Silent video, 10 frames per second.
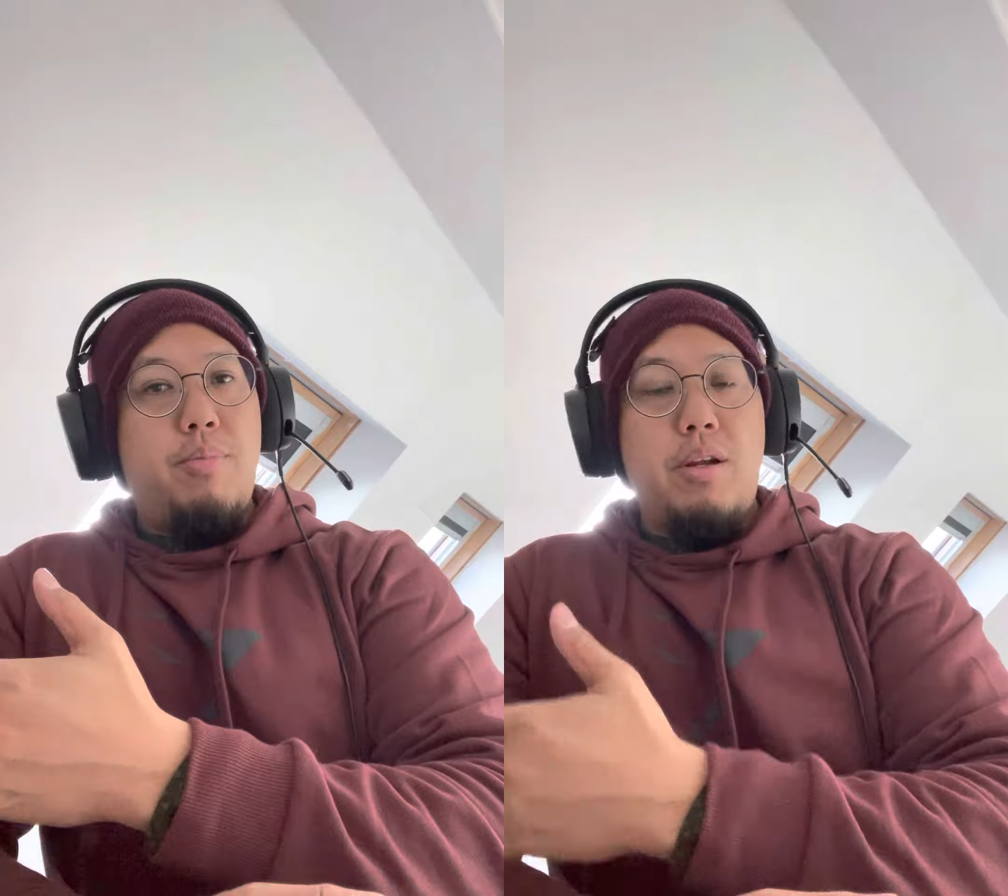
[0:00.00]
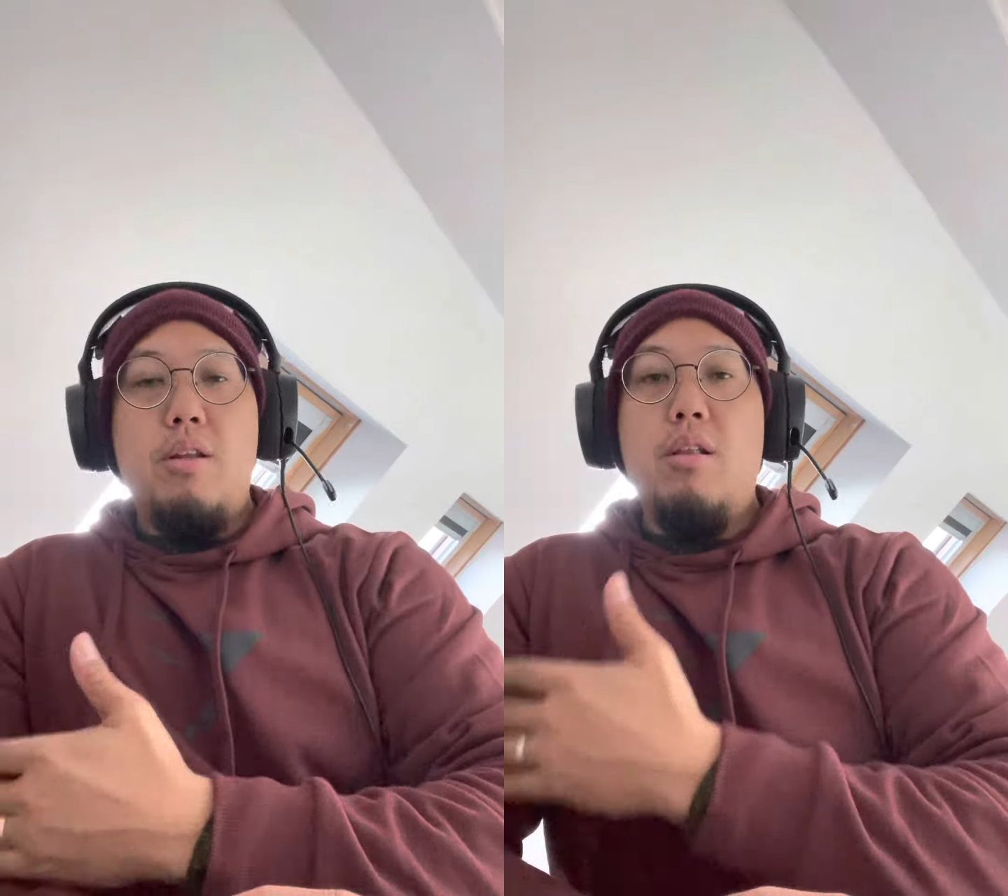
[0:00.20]

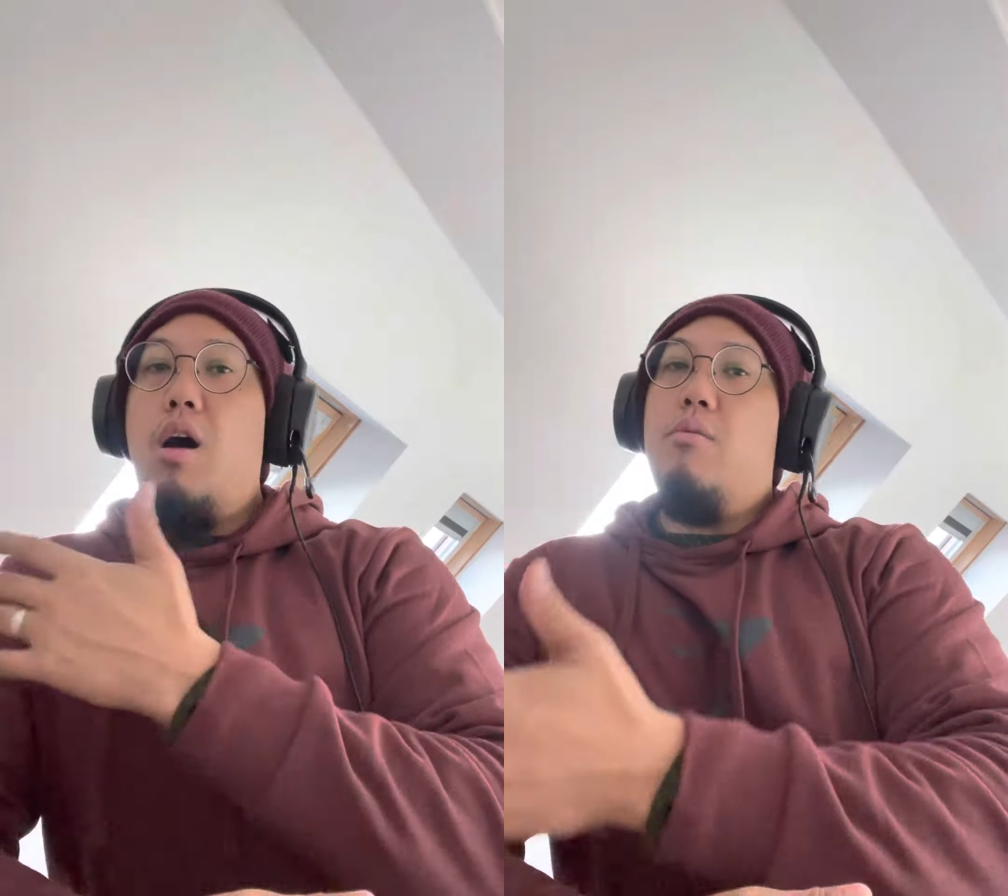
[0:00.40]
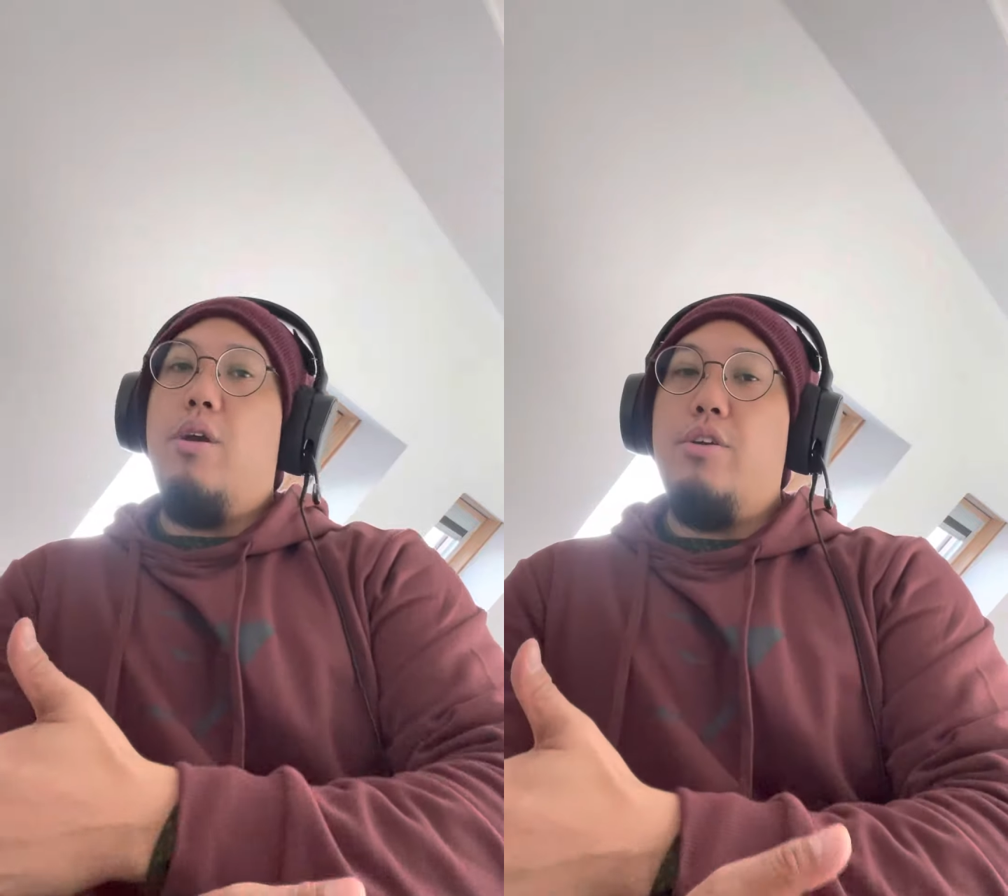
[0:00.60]
but in the
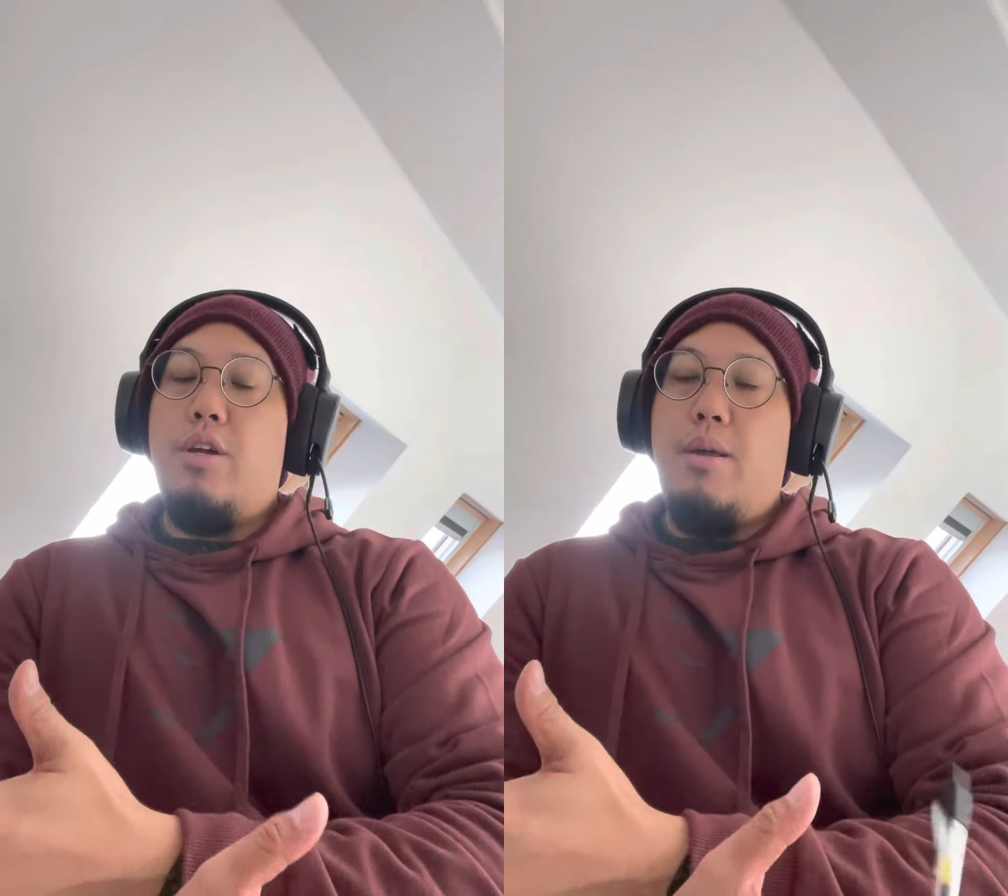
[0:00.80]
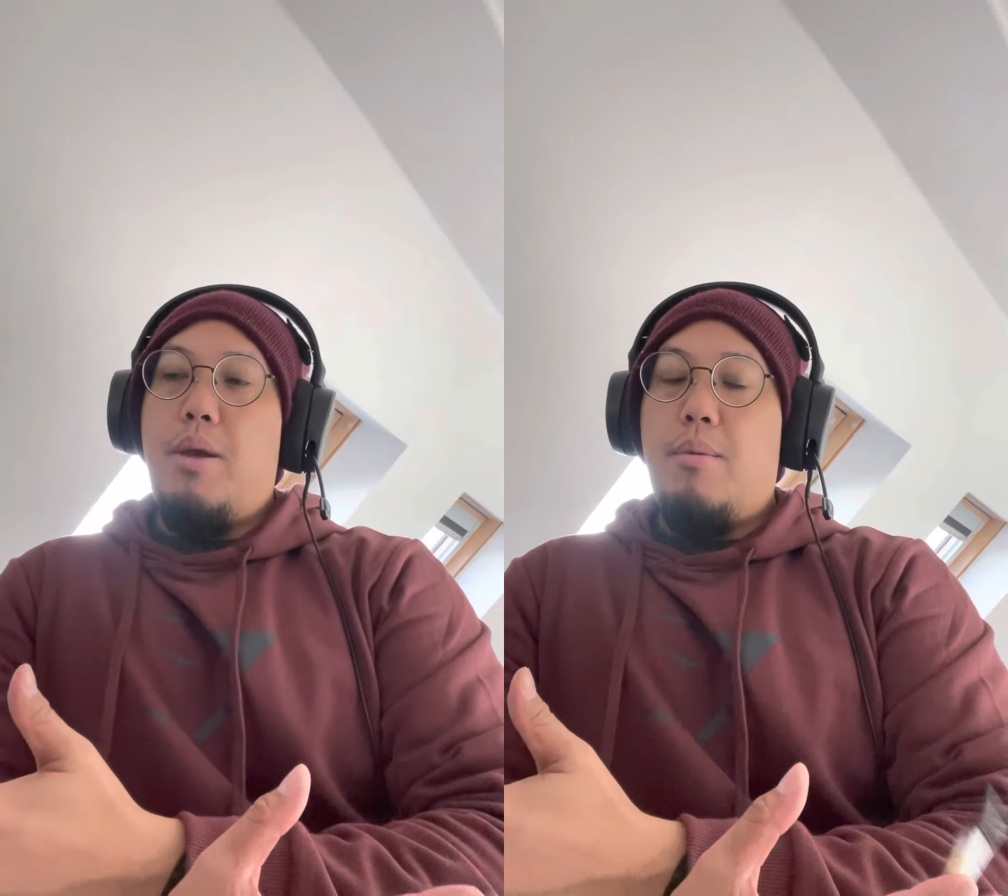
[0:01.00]
long run, you're
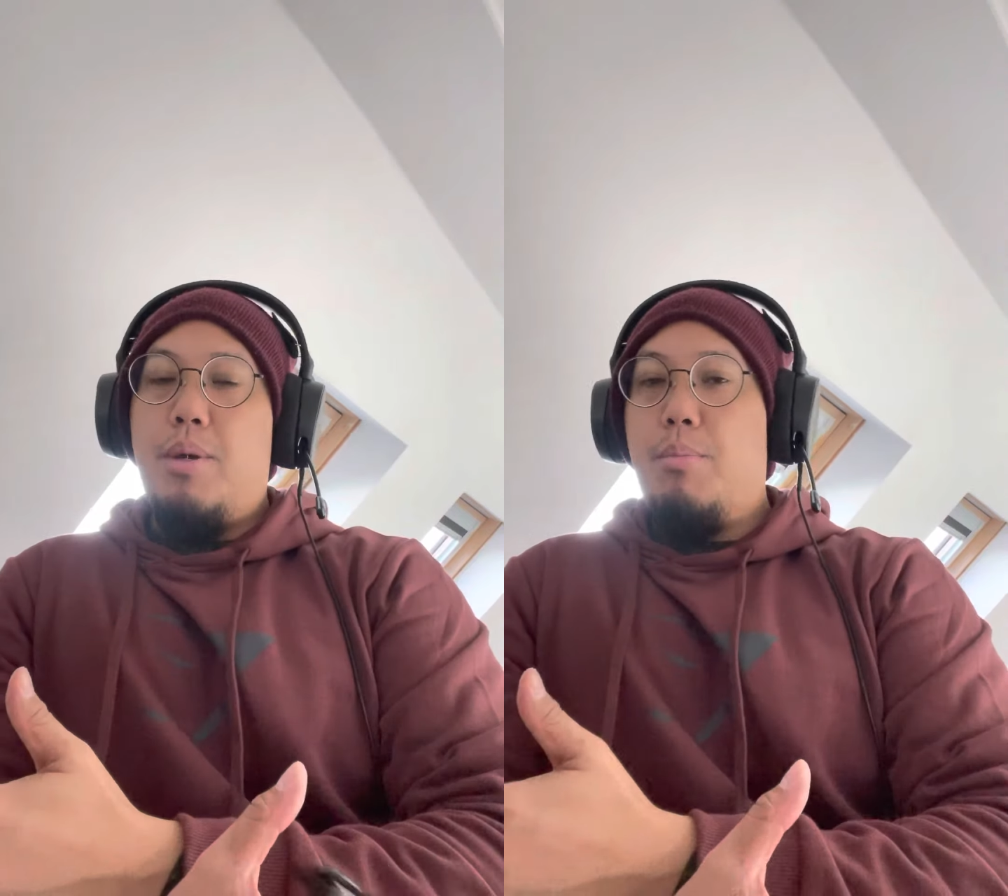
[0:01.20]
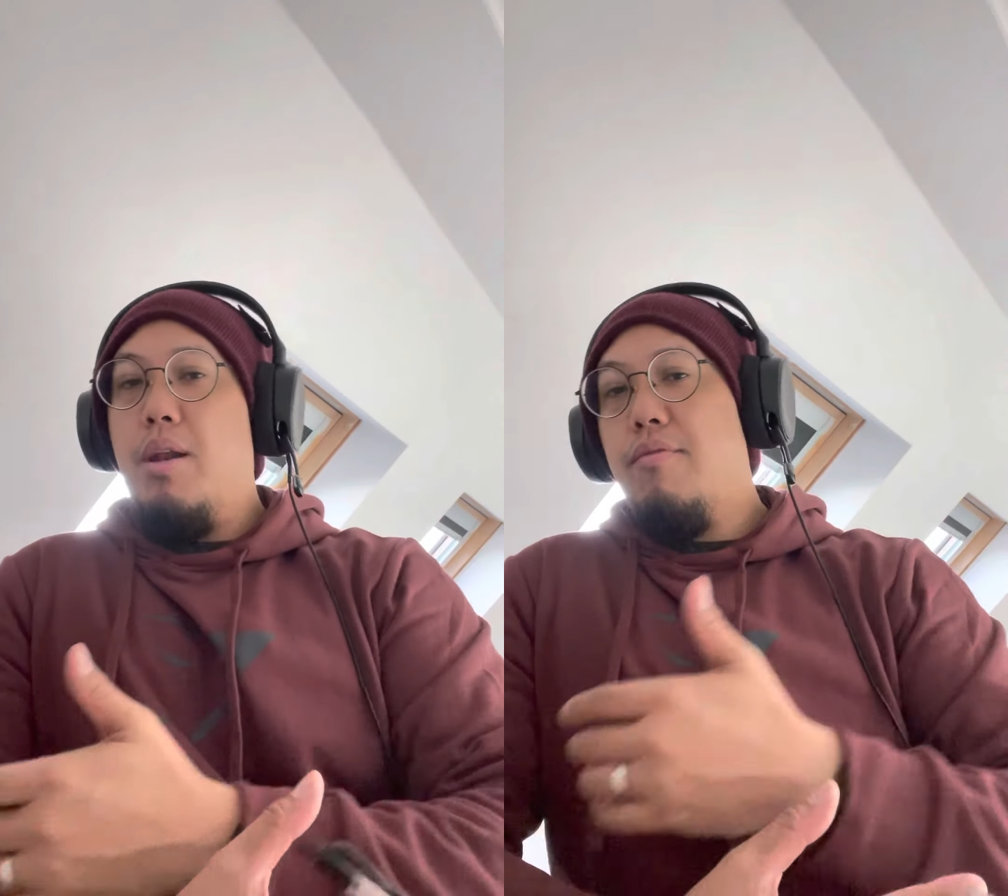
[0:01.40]
going to make a
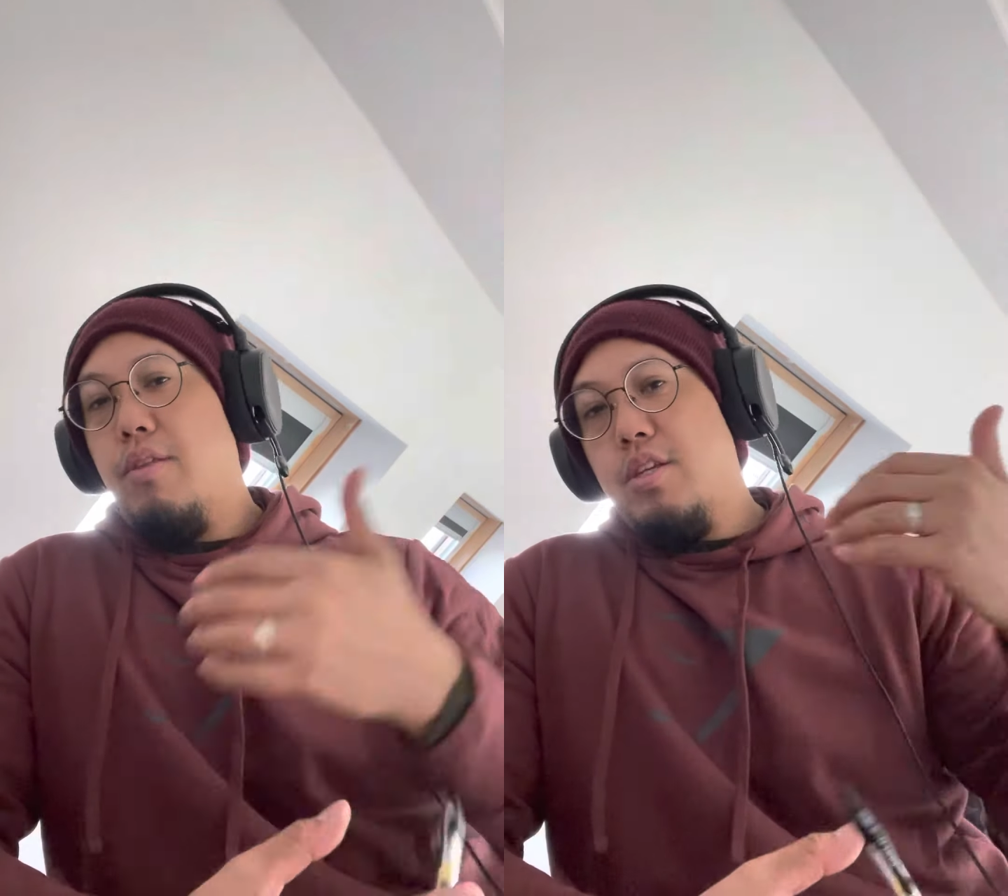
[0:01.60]
big benefit.